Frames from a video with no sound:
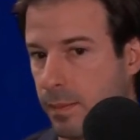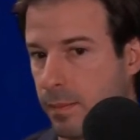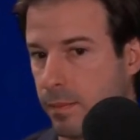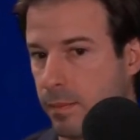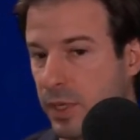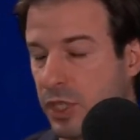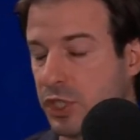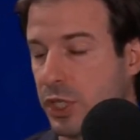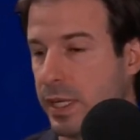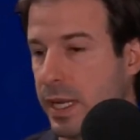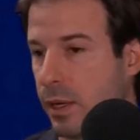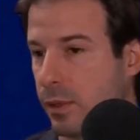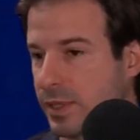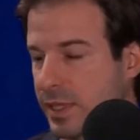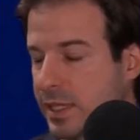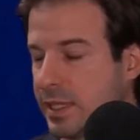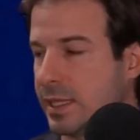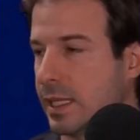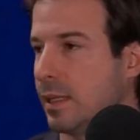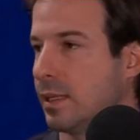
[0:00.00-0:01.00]
mission now, is
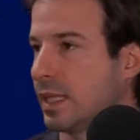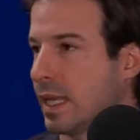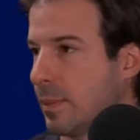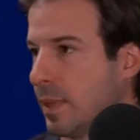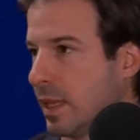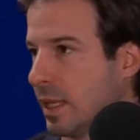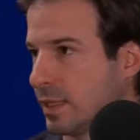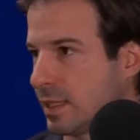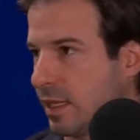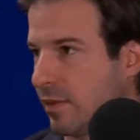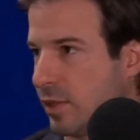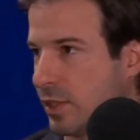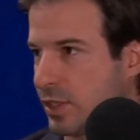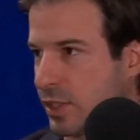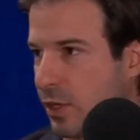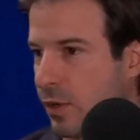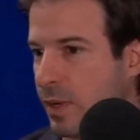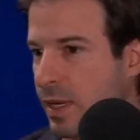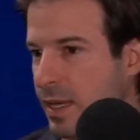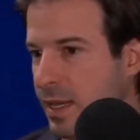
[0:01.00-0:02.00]
to sell at the MLS level.
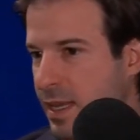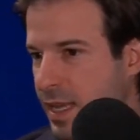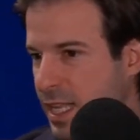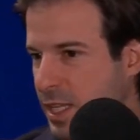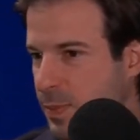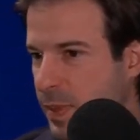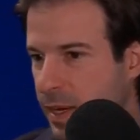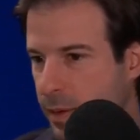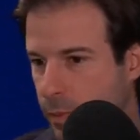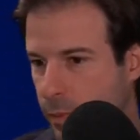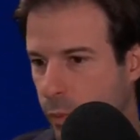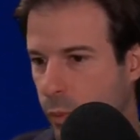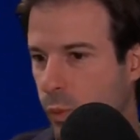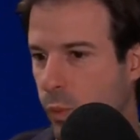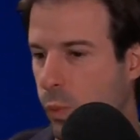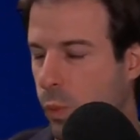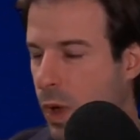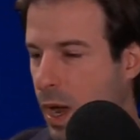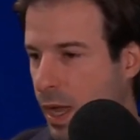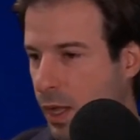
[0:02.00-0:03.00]
So it's been a
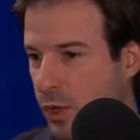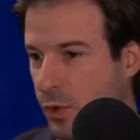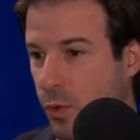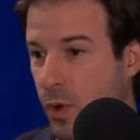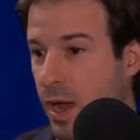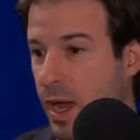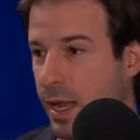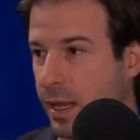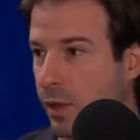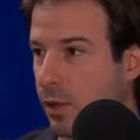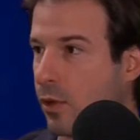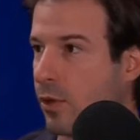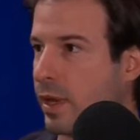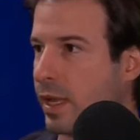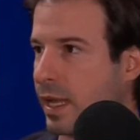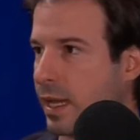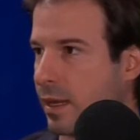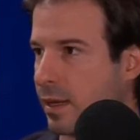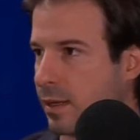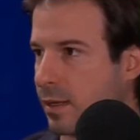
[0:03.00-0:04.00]
wild ride
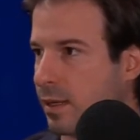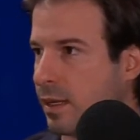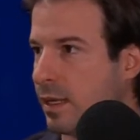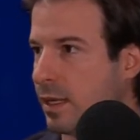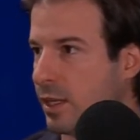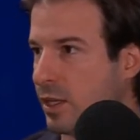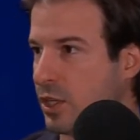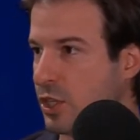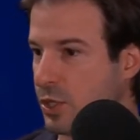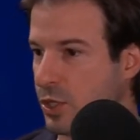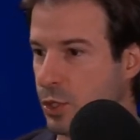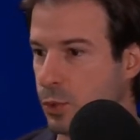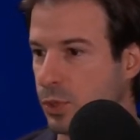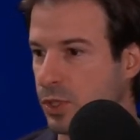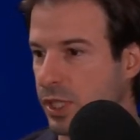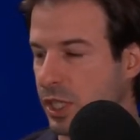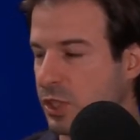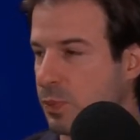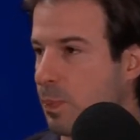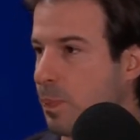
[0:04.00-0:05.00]
learning how to do
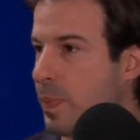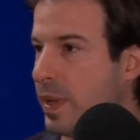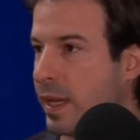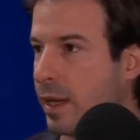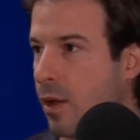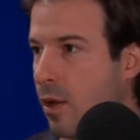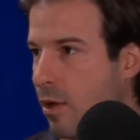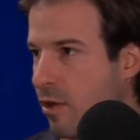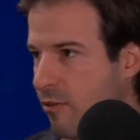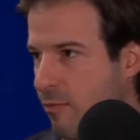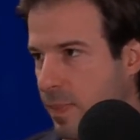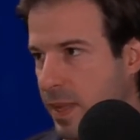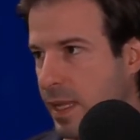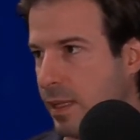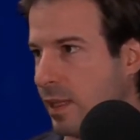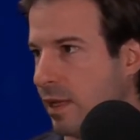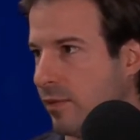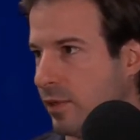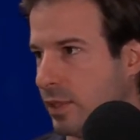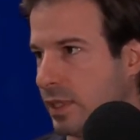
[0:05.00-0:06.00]
such big
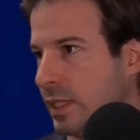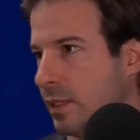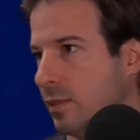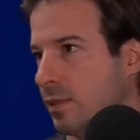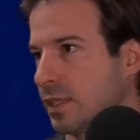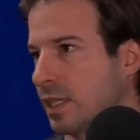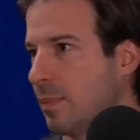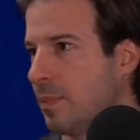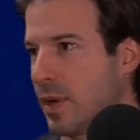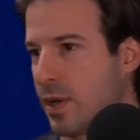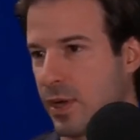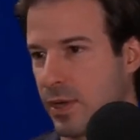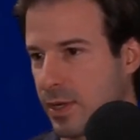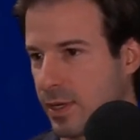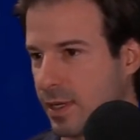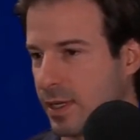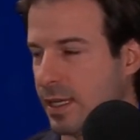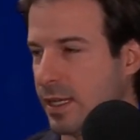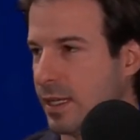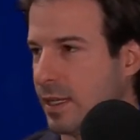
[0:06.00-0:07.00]
RFP level deals compared
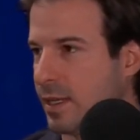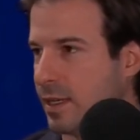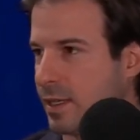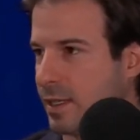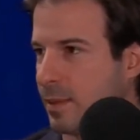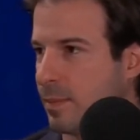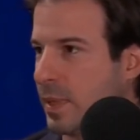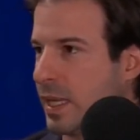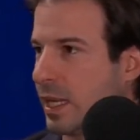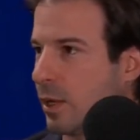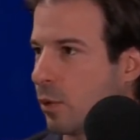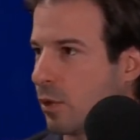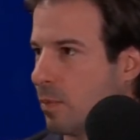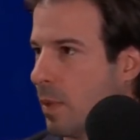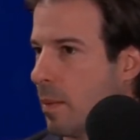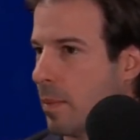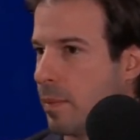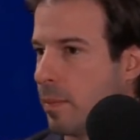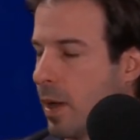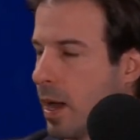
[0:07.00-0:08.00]
to meeting with
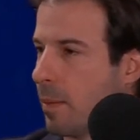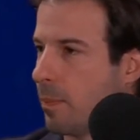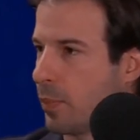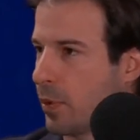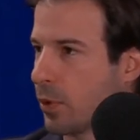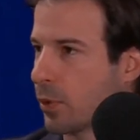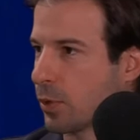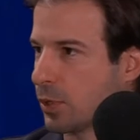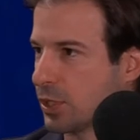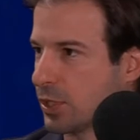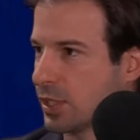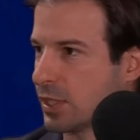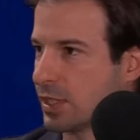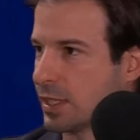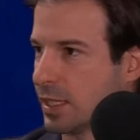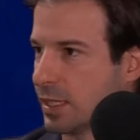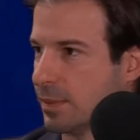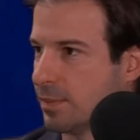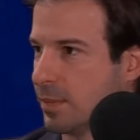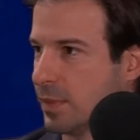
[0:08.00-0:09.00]
mom and pop brokerages
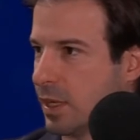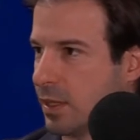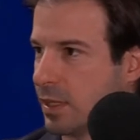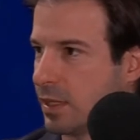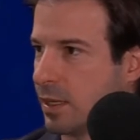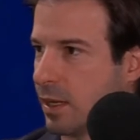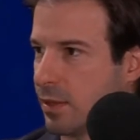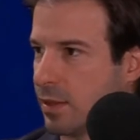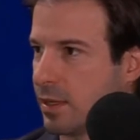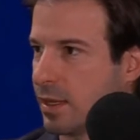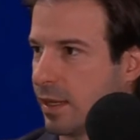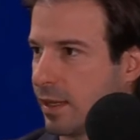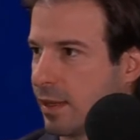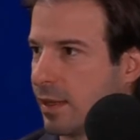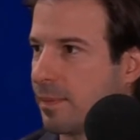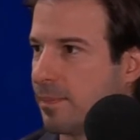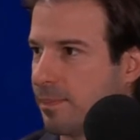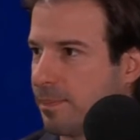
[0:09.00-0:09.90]
on the daily.